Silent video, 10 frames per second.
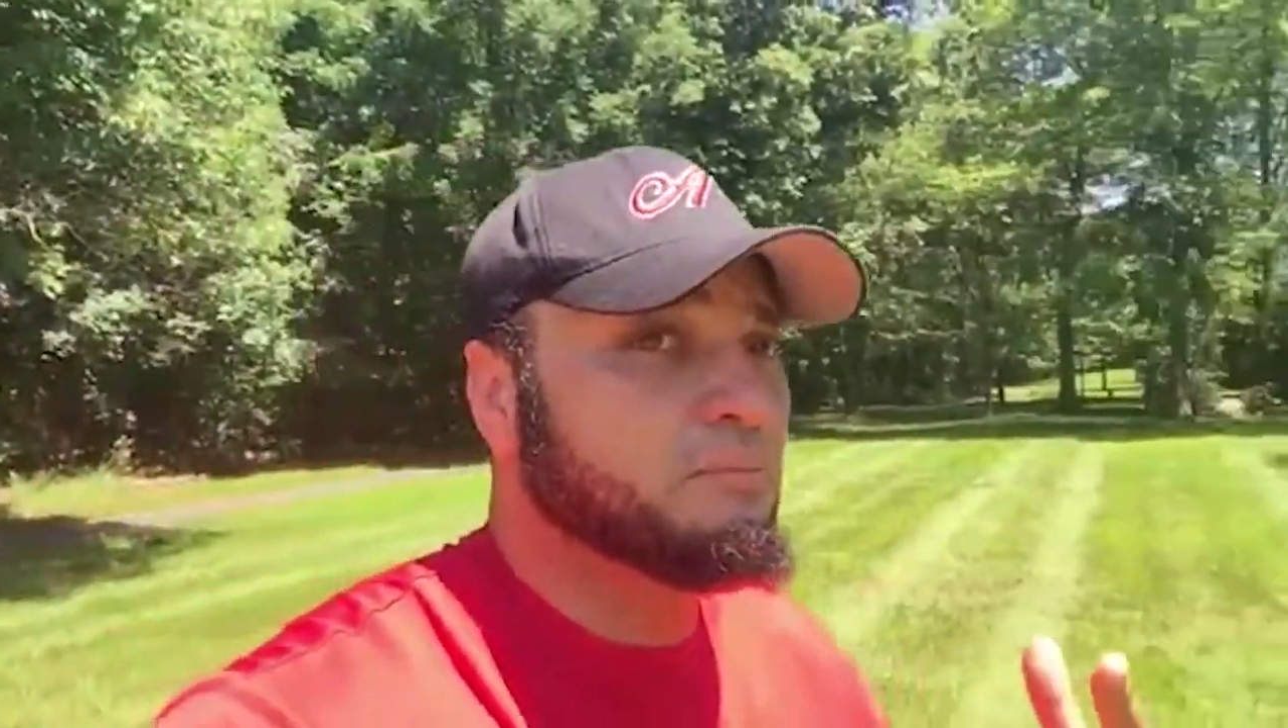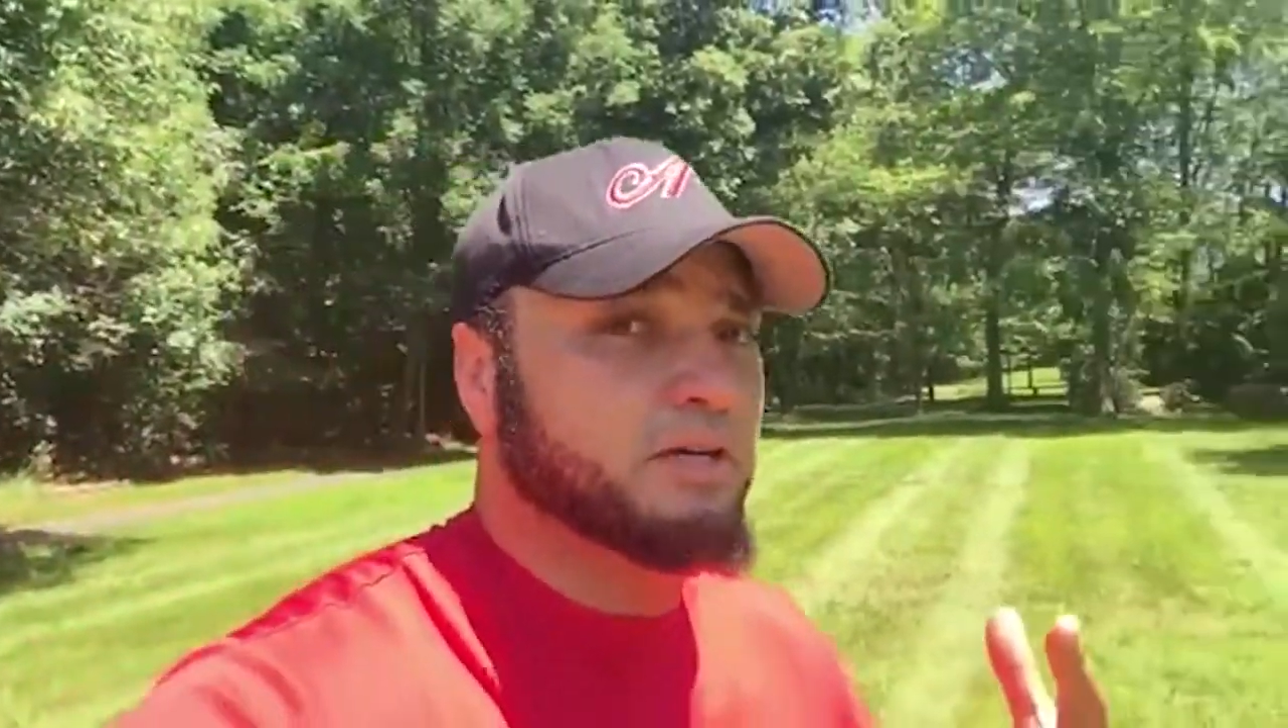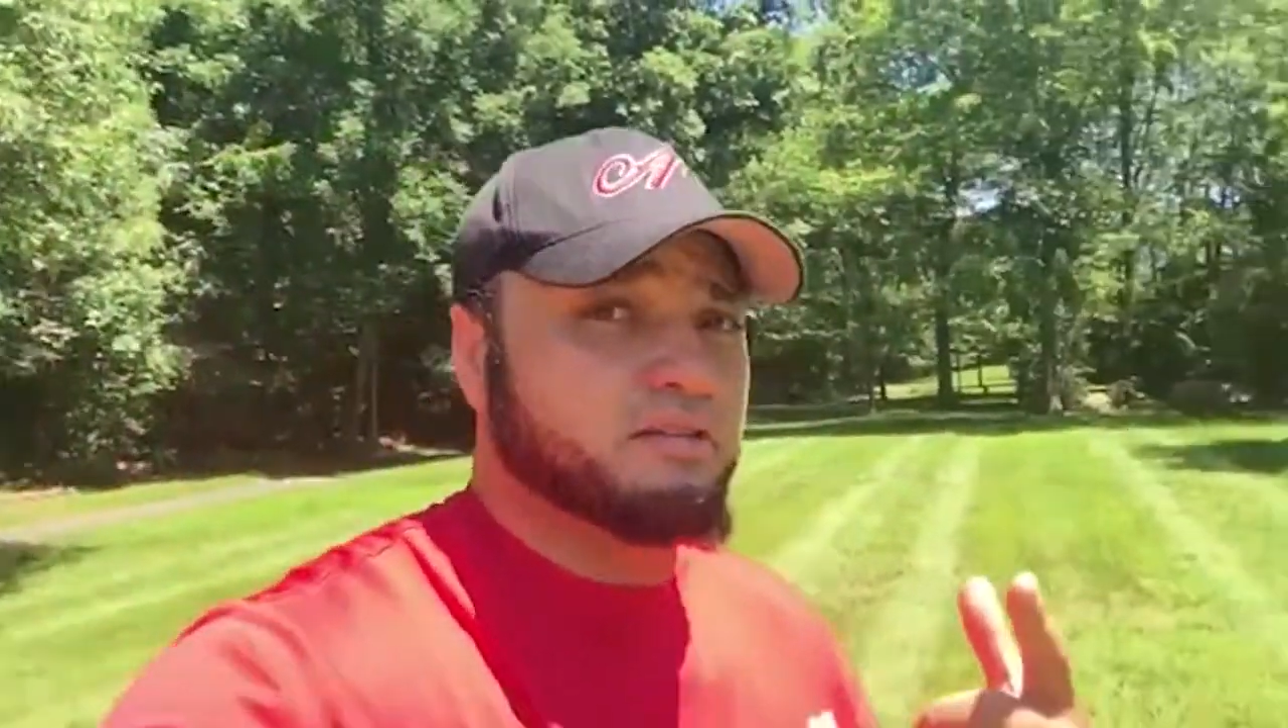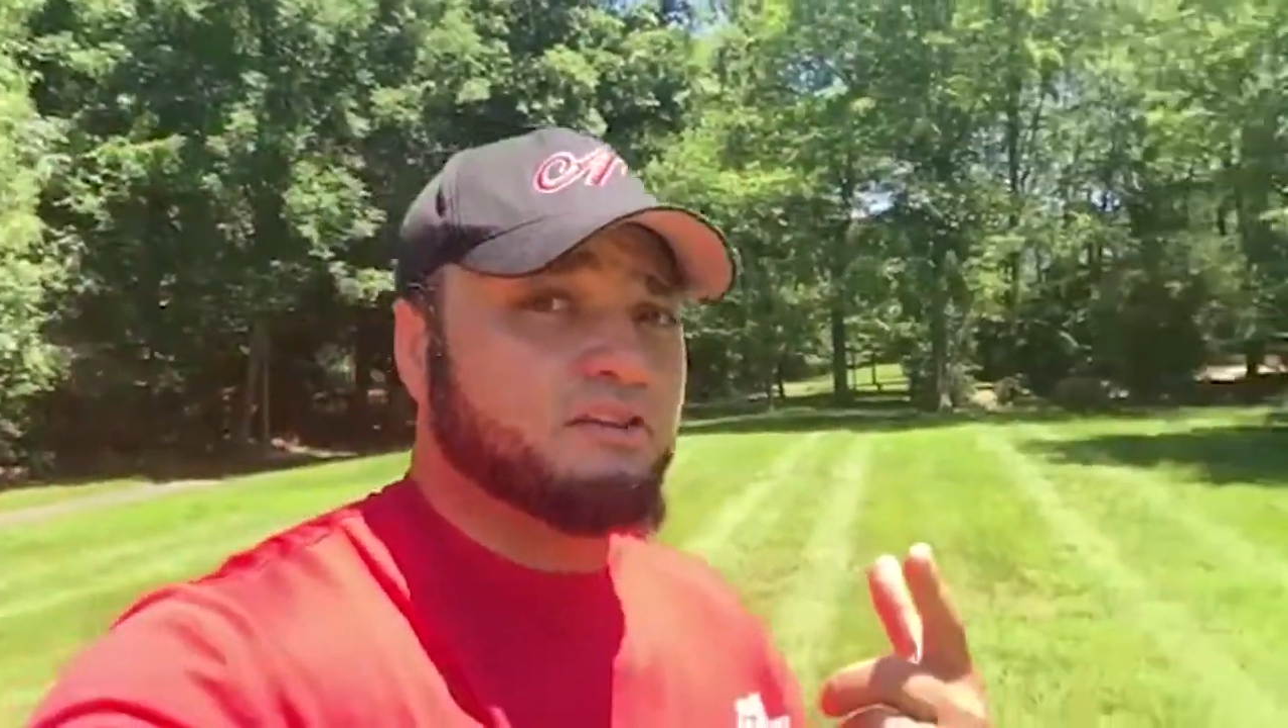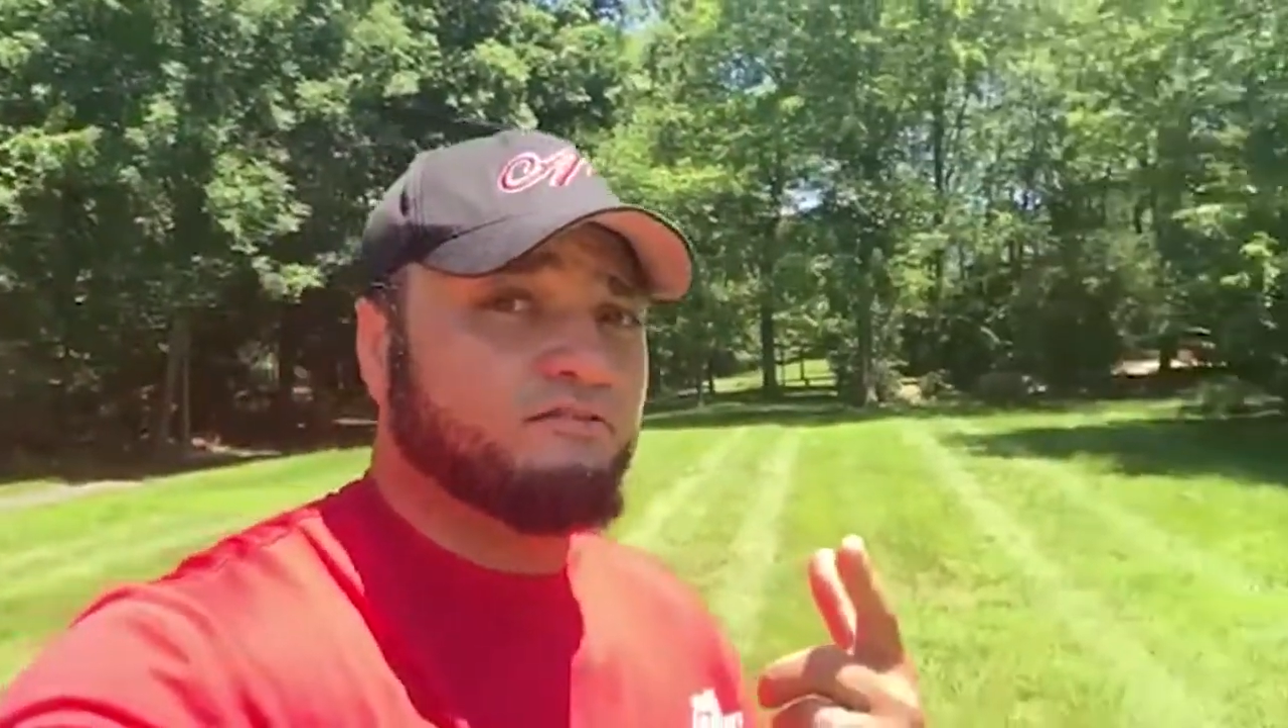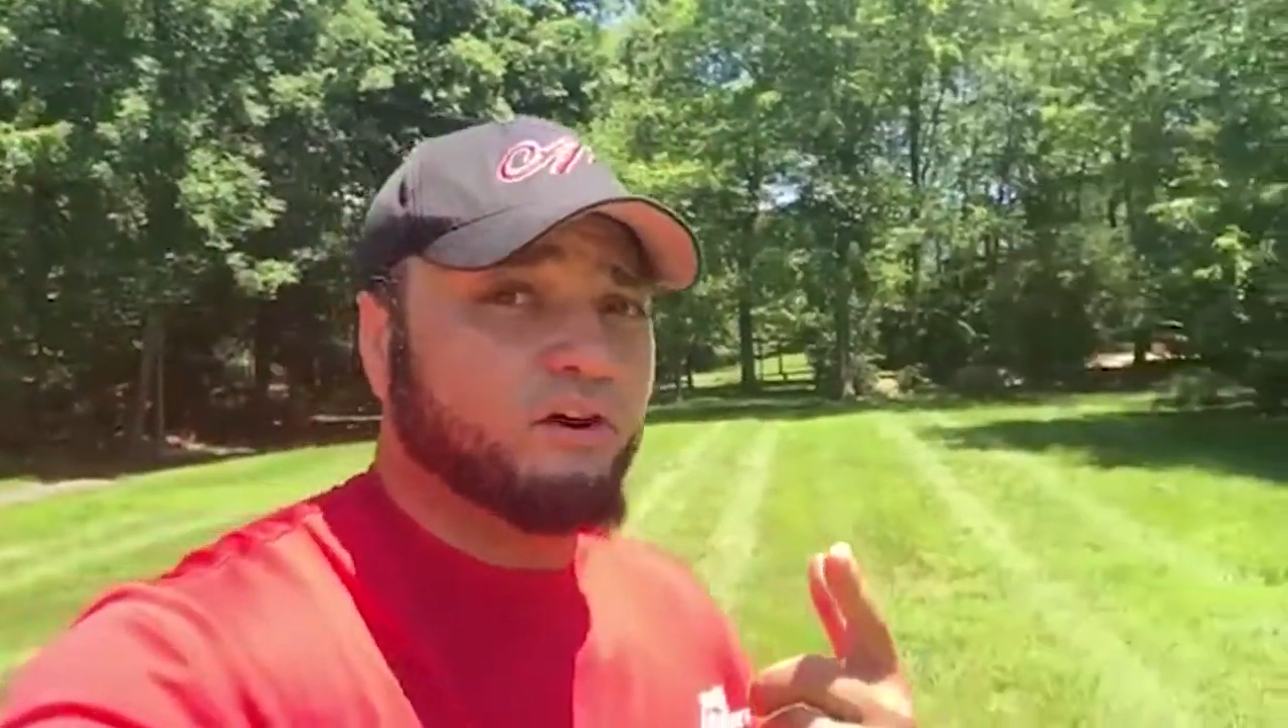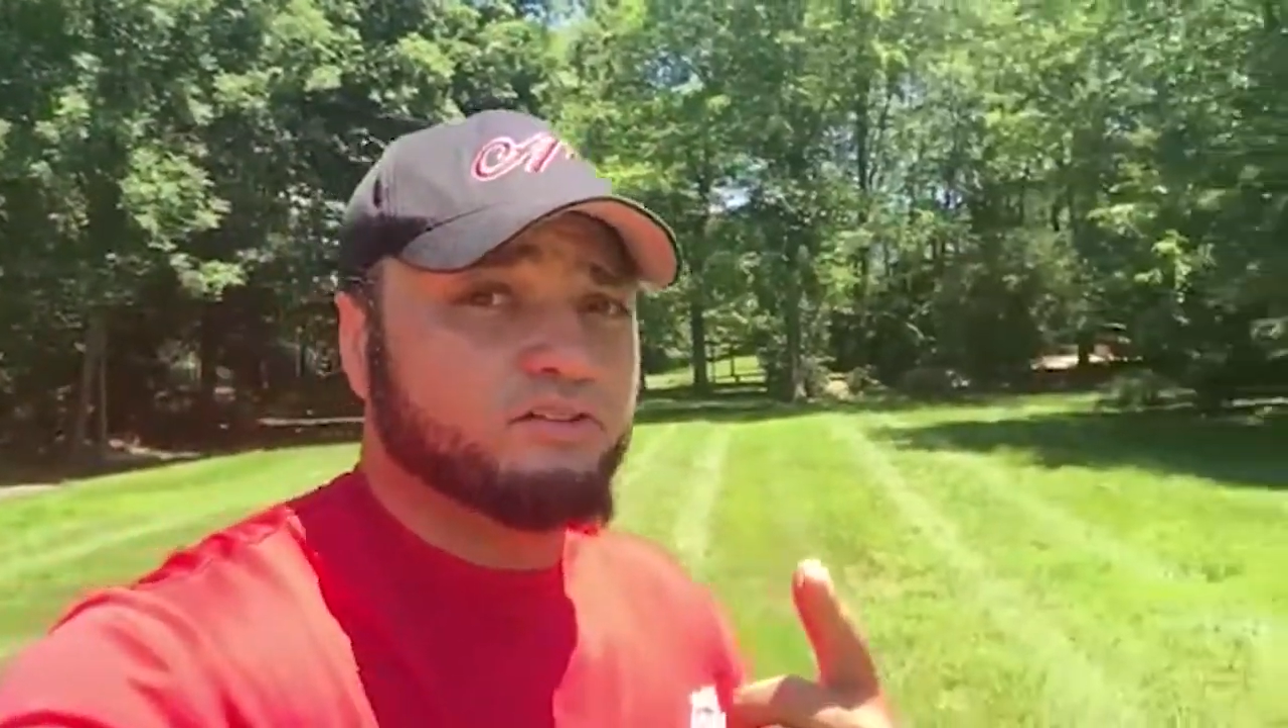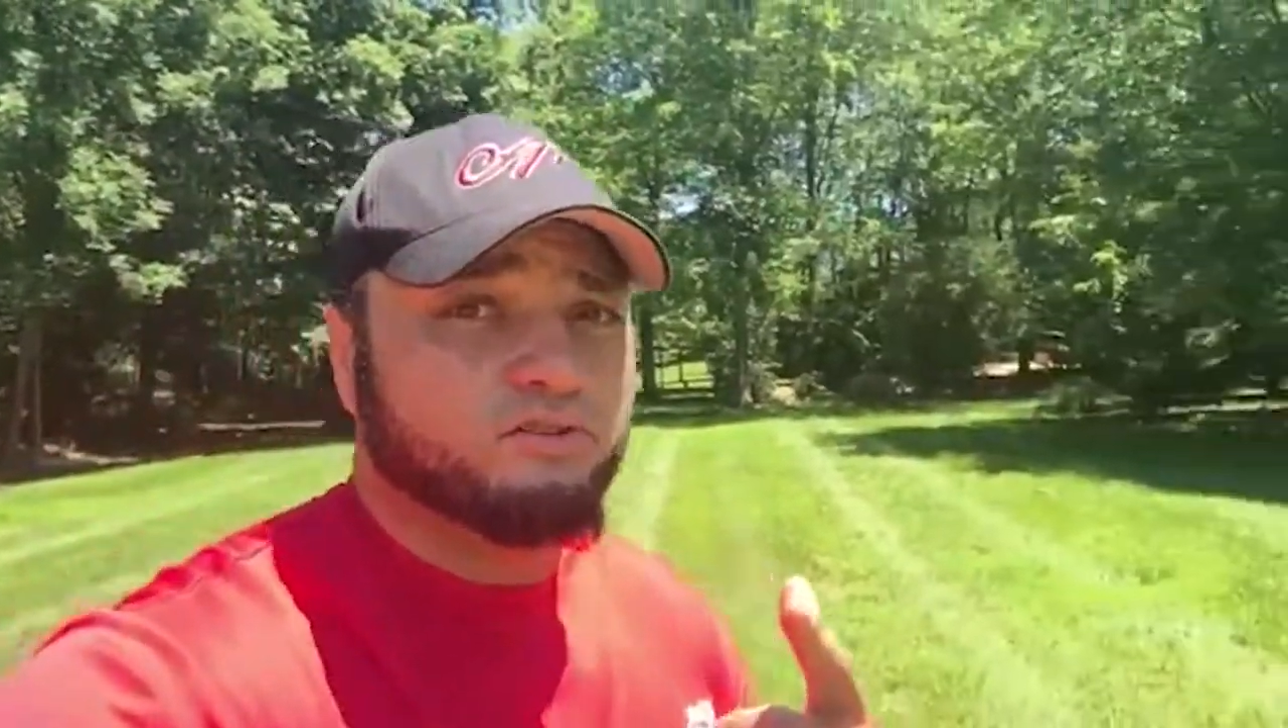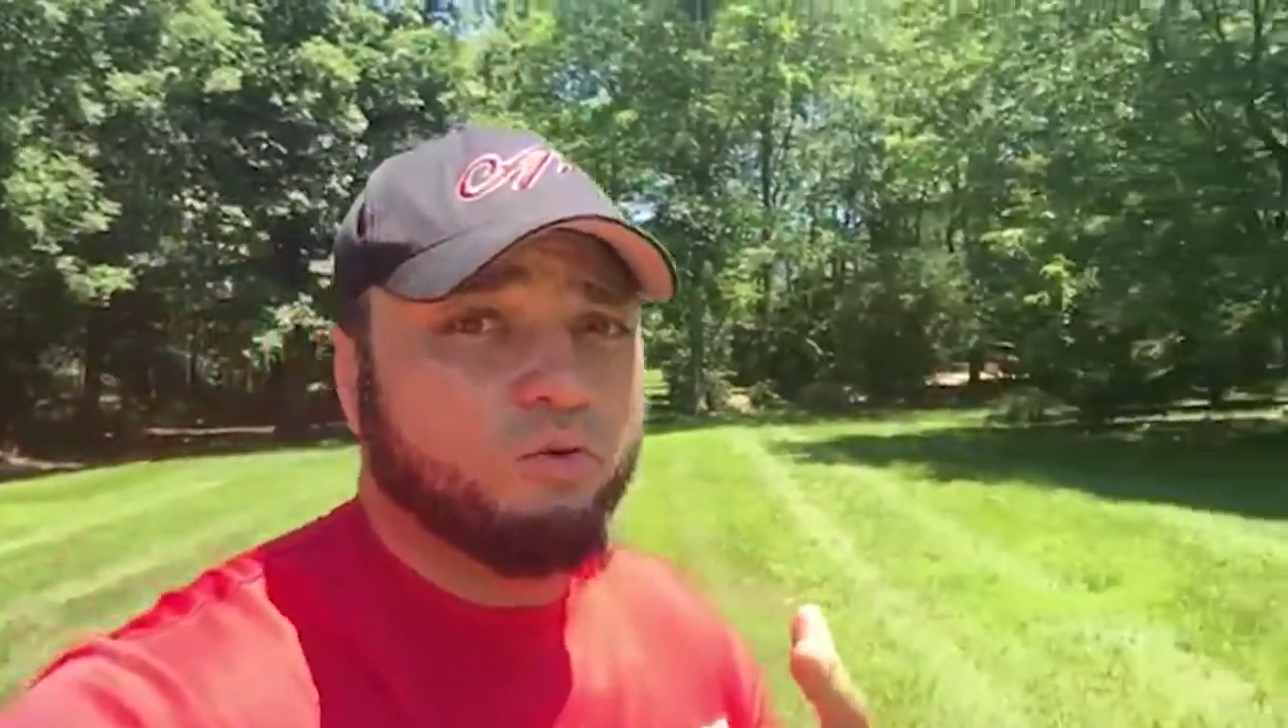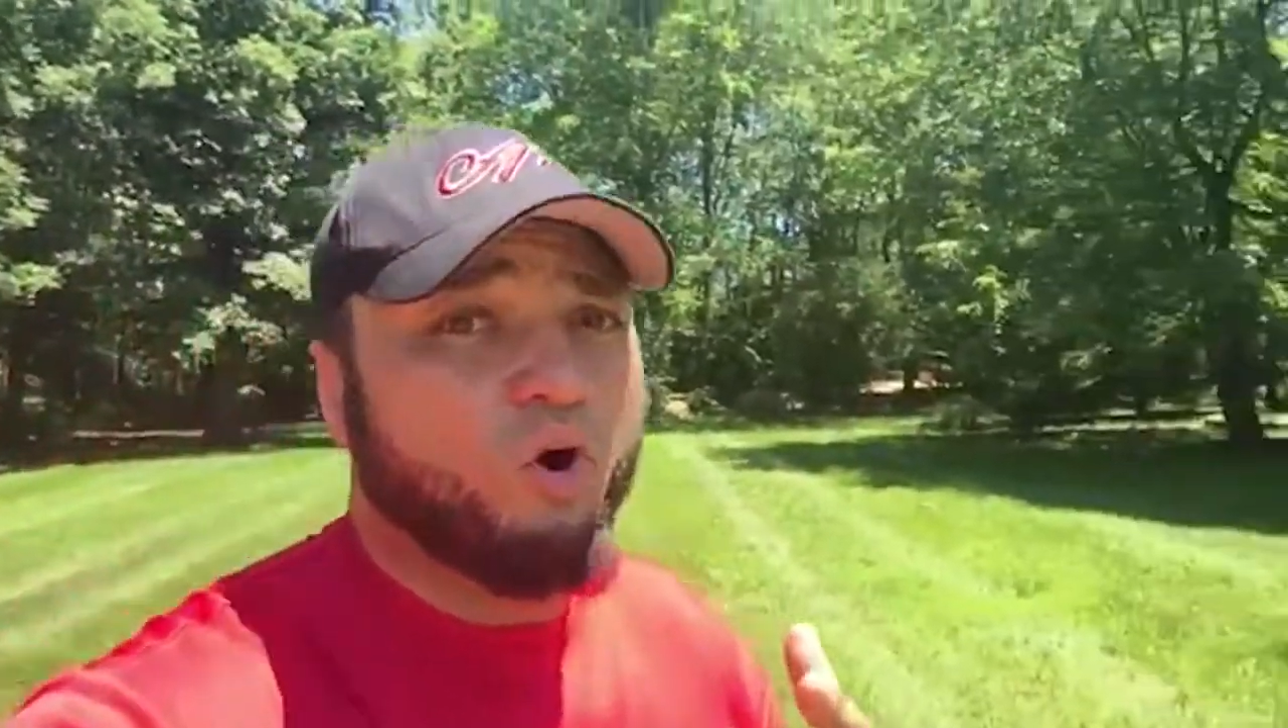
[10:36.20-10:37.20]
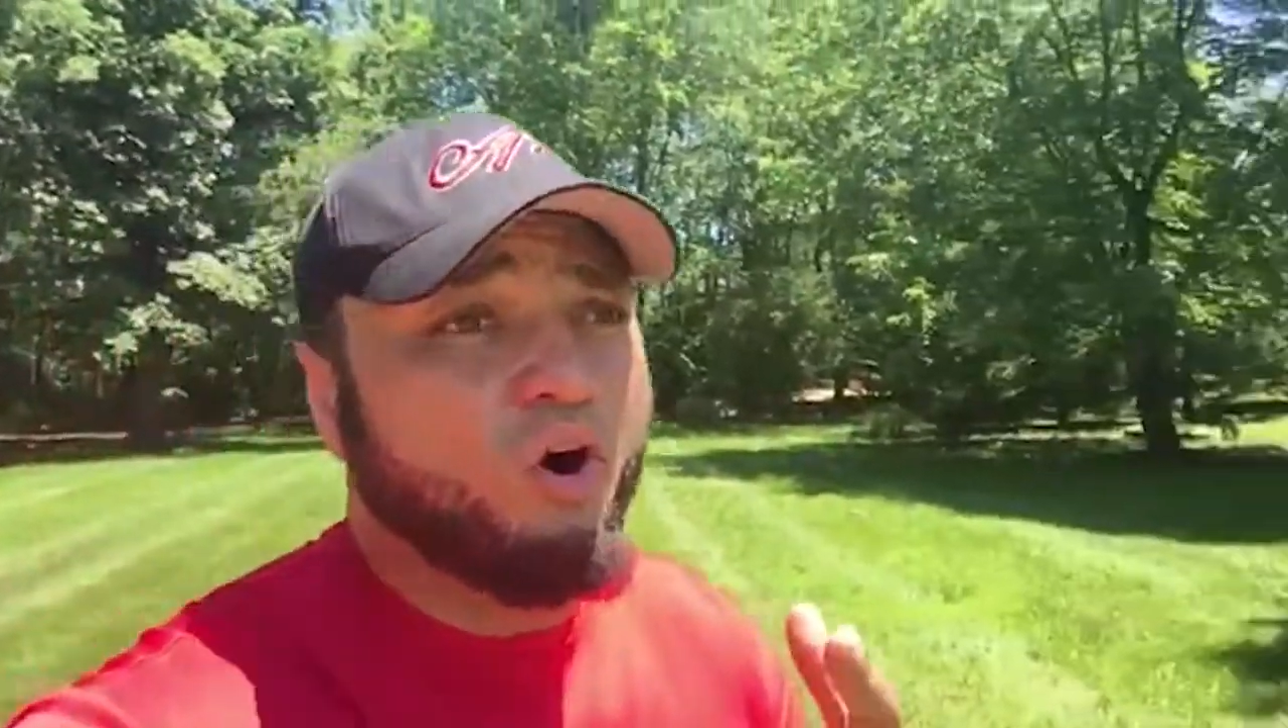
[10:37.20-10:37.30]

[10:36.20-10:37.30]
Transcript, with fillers: because he fought so